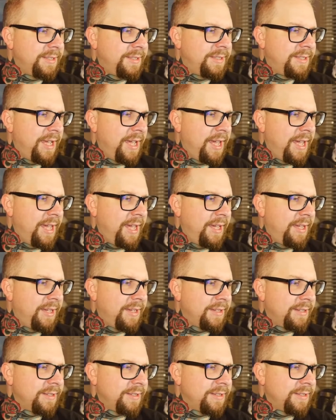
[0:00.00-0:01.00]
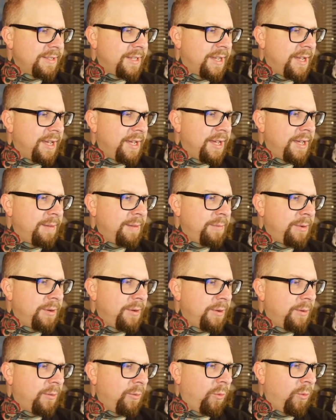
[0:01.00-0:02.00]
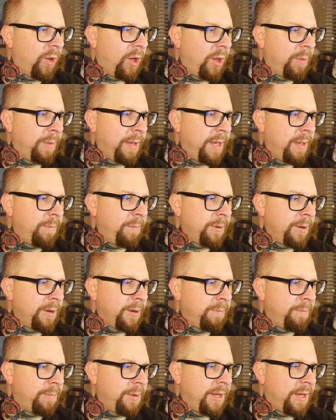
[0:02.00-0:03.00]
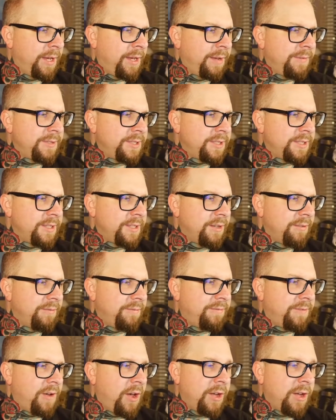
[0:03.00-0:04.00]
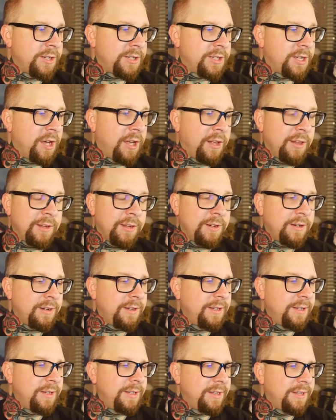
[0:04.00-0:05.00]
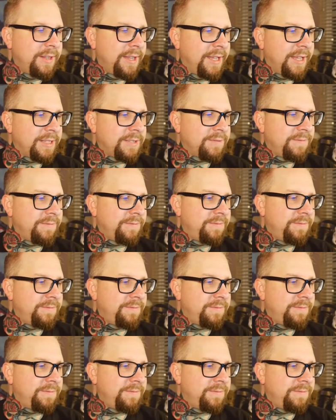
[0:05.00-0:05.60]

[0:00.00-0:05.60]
Day. Time. Wallpaper. Puffs. Font color. That's